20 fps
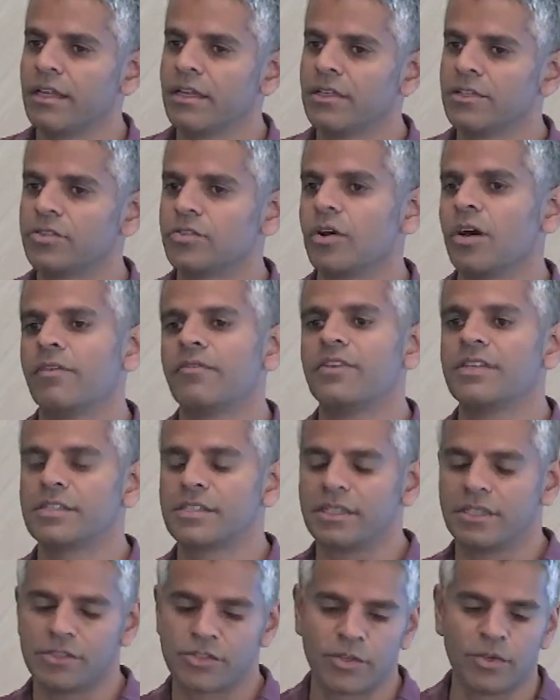So
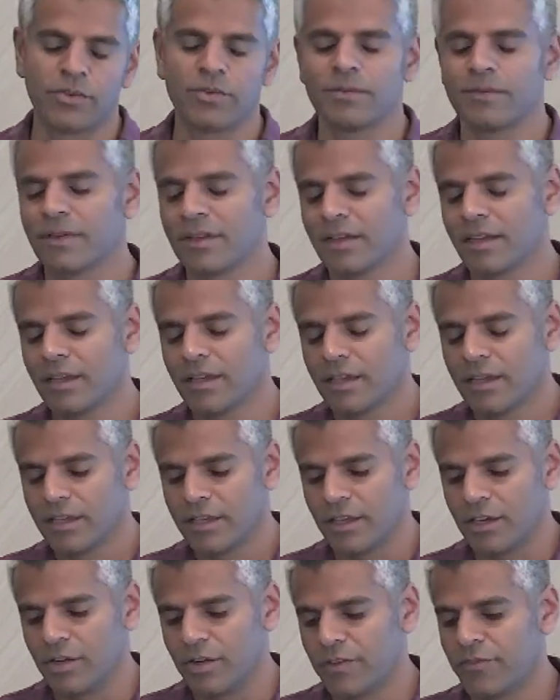obviously, so you
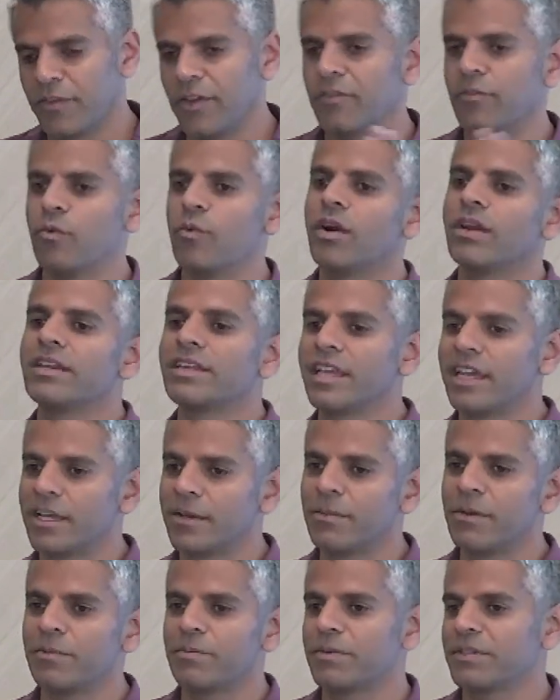know, if you have a one
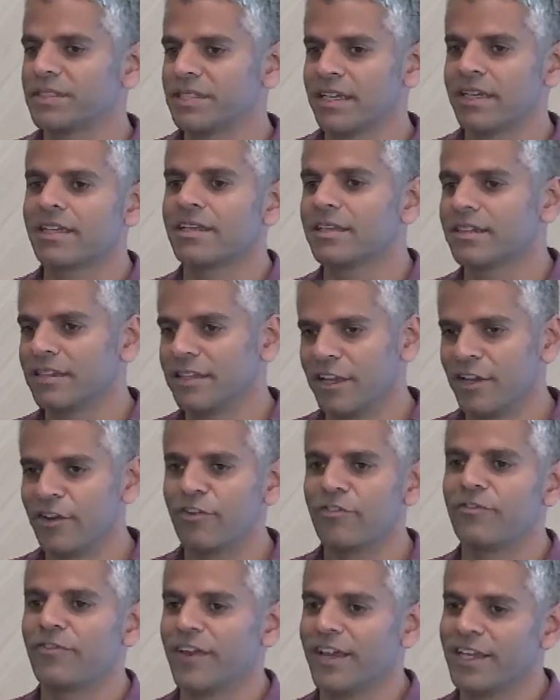gigabit per second
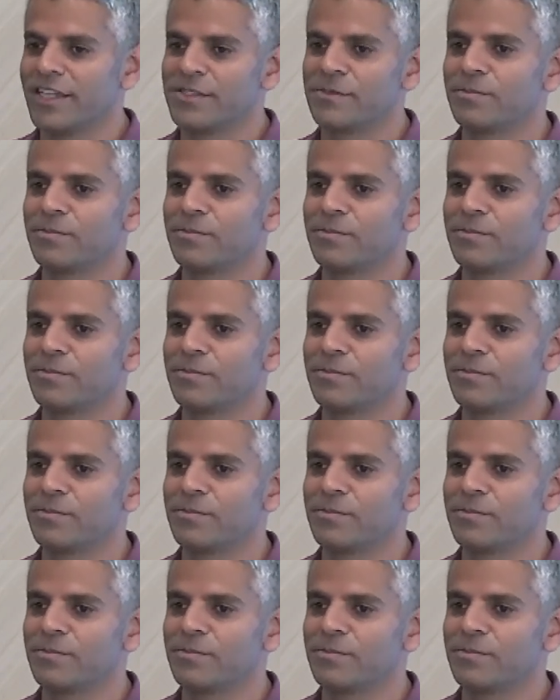interface,